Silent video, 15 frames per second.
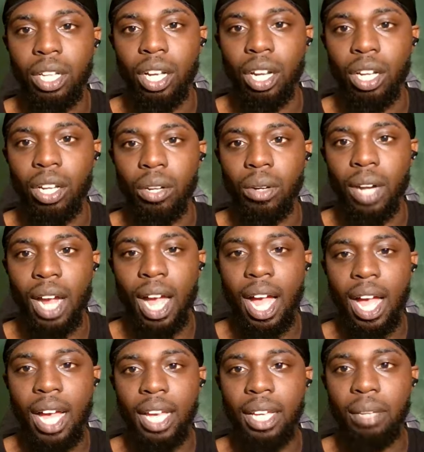a lower
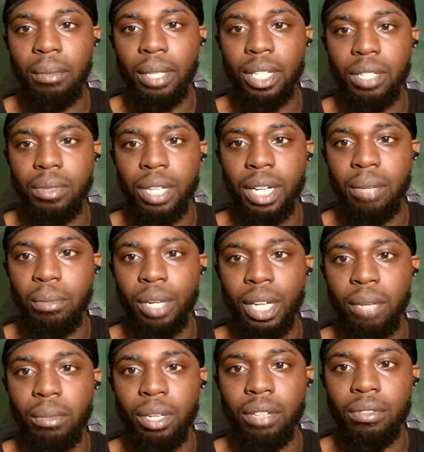high because we didn't break
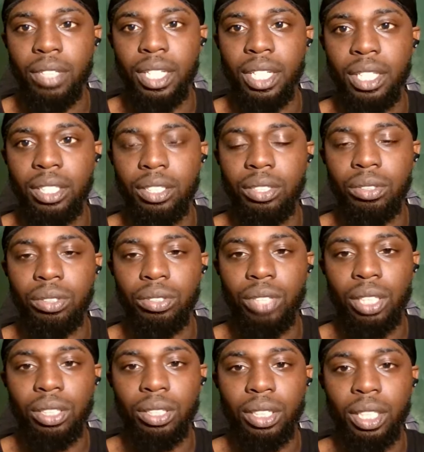above these two
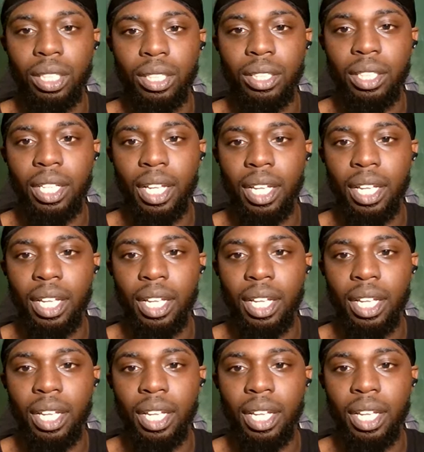structures here.